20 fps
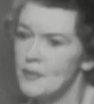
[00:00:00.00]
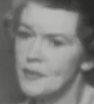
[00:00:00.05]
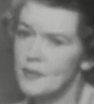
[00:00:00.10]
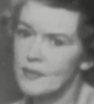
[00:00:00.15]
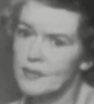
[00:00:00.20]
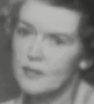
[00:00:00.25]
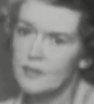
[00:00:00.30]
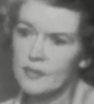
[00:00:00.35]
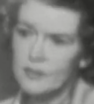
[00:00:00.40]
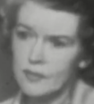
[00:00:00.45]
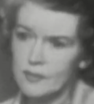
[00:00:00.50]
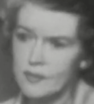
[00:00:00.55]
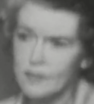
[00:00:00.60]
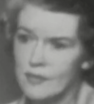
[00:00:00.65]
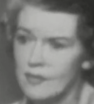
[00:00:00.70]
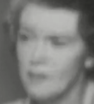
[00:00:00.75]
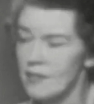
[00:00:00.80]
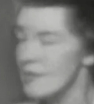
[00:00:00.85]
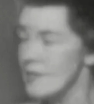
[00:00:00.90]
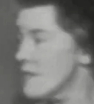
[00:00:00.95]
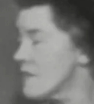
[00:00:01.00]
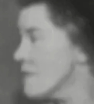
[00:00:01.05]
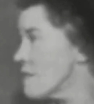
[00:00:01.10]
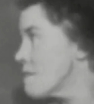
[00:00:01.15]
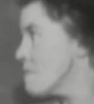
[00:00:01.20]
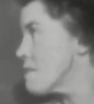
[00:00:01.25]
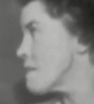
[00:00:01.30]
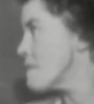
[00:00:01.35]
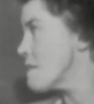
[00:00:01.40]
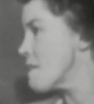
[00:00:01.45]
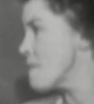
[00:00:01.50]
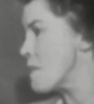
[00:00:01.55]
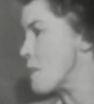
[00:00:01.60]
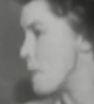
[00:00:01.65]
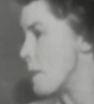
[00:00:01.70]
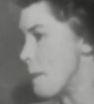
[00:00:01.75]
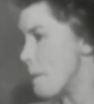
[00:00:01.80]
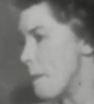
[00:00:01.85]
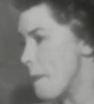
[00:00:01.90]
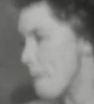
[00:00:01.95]
It's so cool. You really
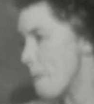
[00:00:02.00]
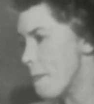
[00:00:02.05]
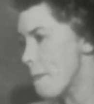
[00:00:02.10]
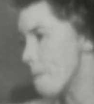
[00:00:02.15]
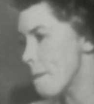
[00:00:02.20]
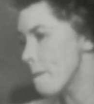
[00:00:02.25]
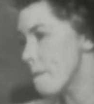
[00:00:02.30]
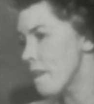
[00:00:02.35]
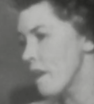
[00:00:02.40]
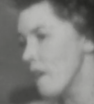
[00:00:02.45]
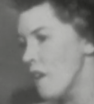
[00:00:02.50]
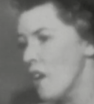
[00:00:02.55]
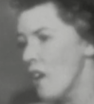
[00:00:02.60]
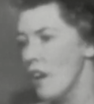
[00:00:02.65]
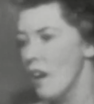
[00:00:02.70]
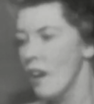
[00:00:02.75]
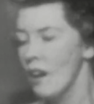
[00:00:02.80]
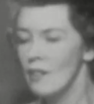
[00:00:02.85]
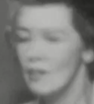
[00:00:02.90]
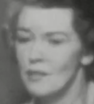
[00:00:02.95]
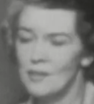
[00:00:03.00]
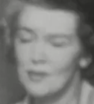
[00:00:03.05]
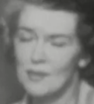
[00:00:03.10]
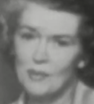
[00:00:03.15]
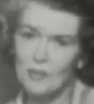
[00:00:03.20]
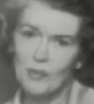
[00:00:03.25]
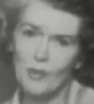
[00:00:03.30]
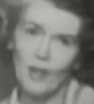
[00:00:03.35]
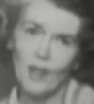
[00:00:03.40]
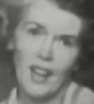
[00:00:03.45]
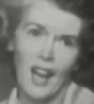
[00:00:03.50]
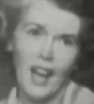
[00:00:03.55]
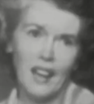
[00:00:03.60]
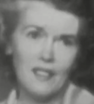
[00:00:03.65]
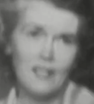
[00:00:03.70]
worried, friend? Well,